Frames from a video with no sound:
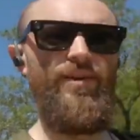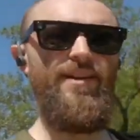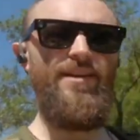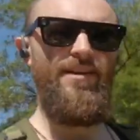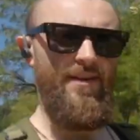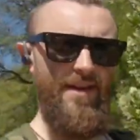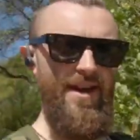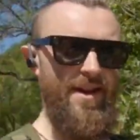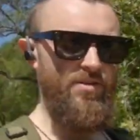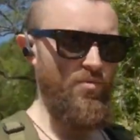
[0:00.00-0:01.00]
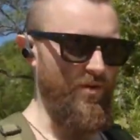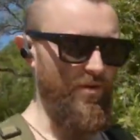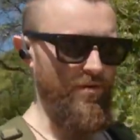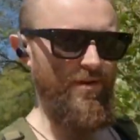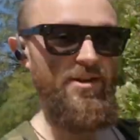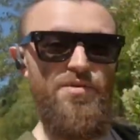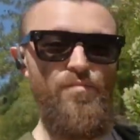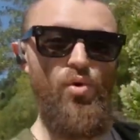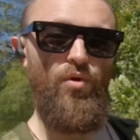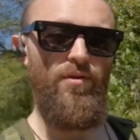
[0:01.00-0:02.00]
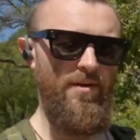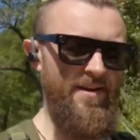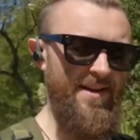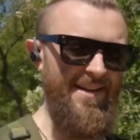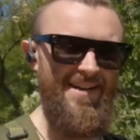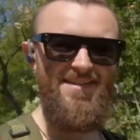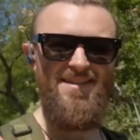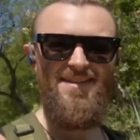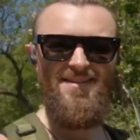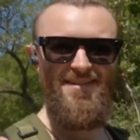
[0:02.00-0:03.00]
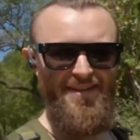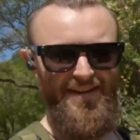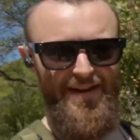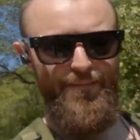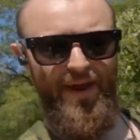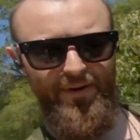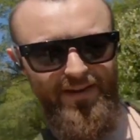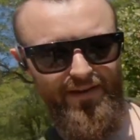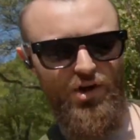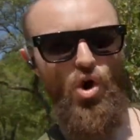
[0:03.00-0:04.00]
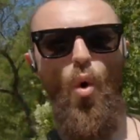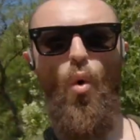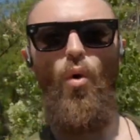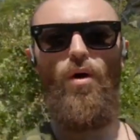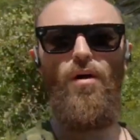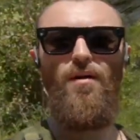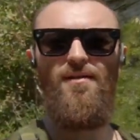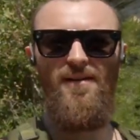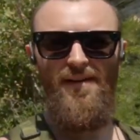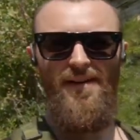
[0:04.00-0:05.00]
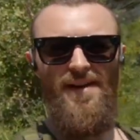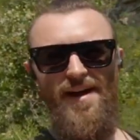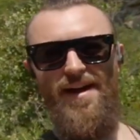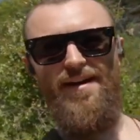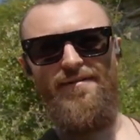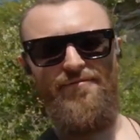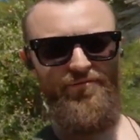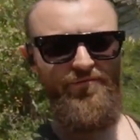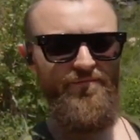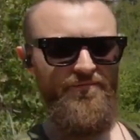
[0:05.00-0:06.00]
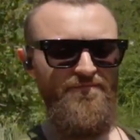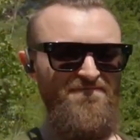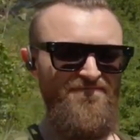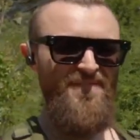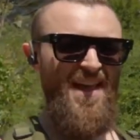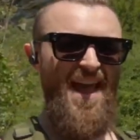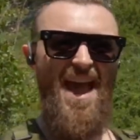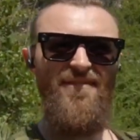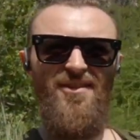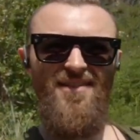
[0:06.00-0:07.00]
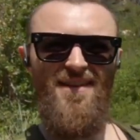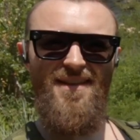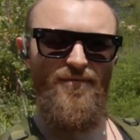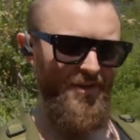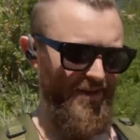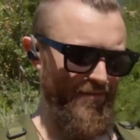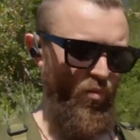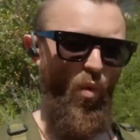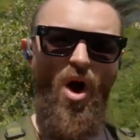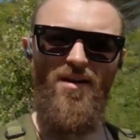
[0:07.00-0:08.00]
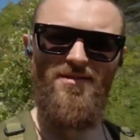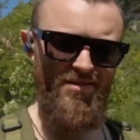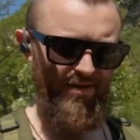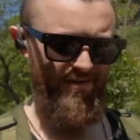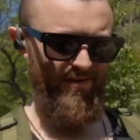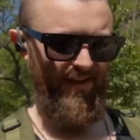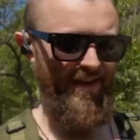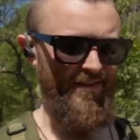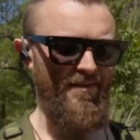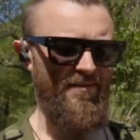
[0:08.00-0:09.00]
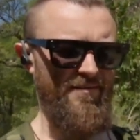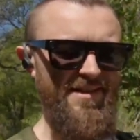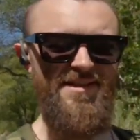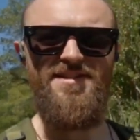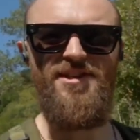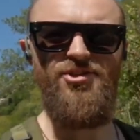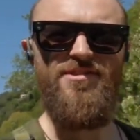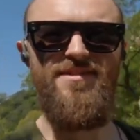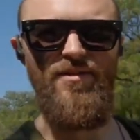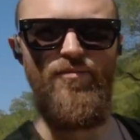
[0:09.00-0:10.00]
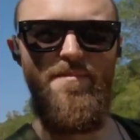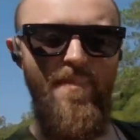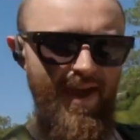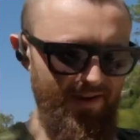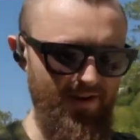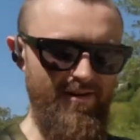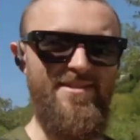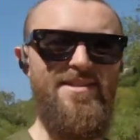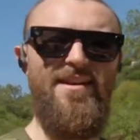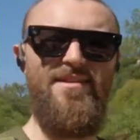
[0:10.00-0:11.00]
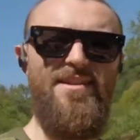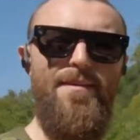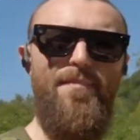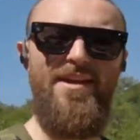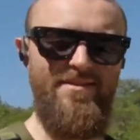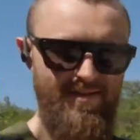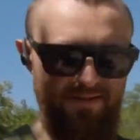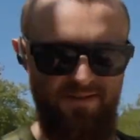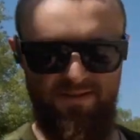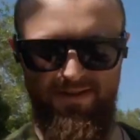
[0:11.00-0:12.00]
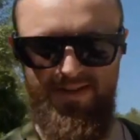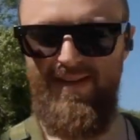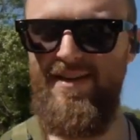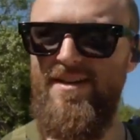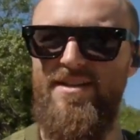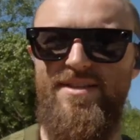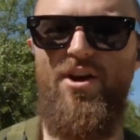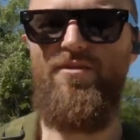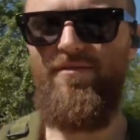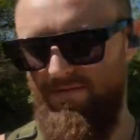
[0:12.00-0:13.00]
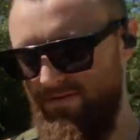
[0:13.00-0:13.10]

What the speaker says: really, as we'll explore, it's at maybe the core of everything that we want and the decisions that we make on a day-to-day basis. So